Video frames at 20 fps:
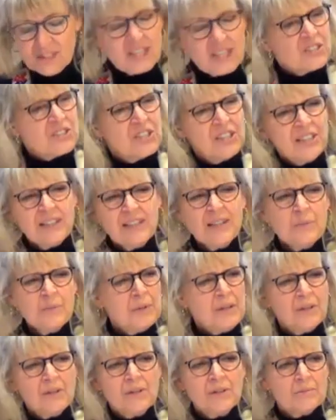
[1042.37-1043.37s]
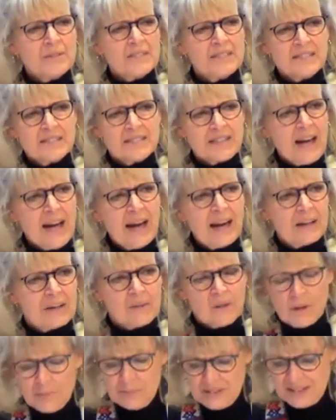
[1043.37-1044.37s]
She didn't appear to be sad
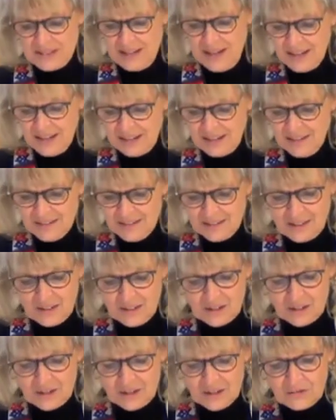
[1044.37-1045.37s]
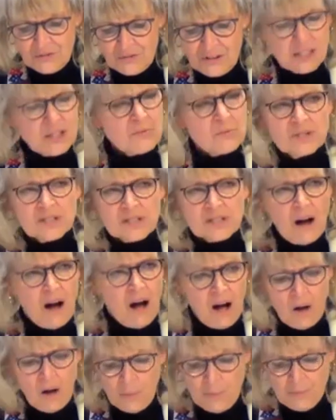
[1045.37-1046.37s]
or upset. Her face was
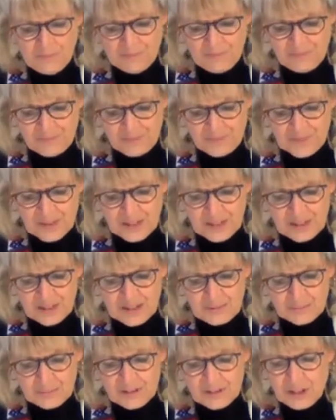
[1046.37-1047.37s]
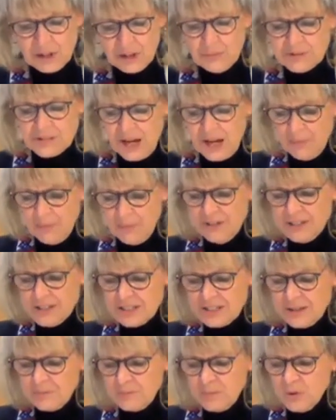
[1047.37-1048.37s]
calm, but she was
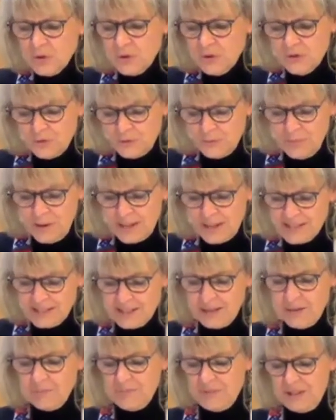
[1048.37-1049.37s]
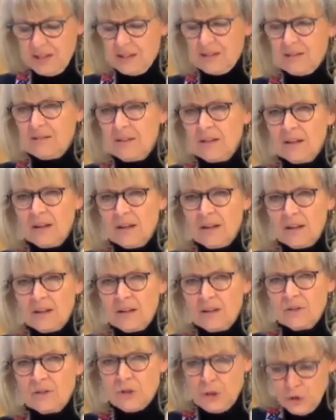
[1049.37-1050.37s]
obviously moved by something
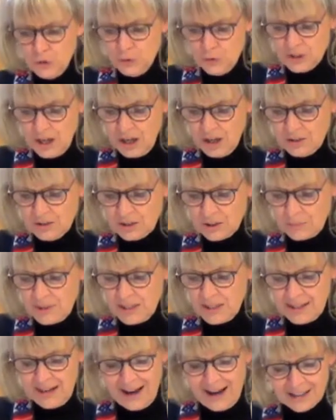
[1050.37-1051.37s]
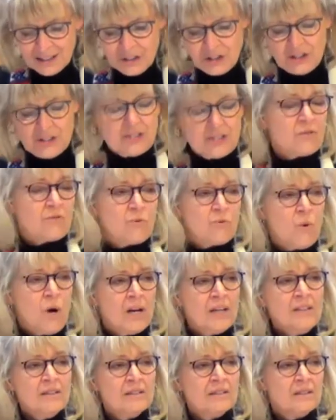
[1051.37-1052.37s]
too young to be conscious of
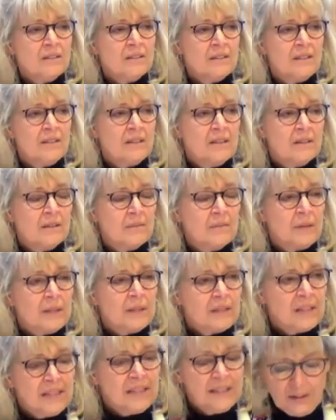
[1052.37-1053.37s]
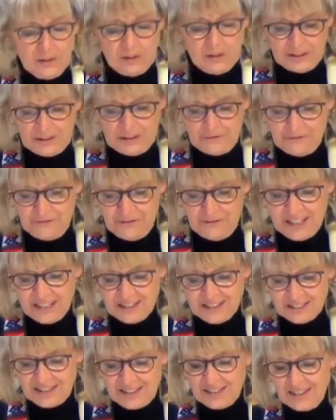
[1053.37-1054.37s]
what, but clearly
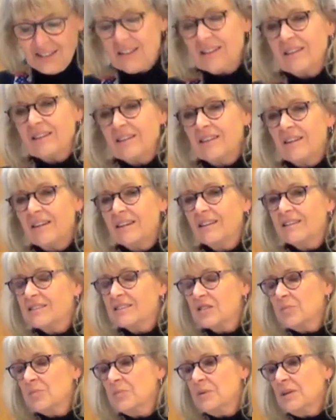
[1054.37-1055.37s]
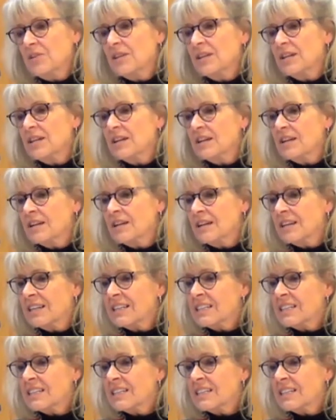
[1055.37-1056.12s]
feeling it and experiencing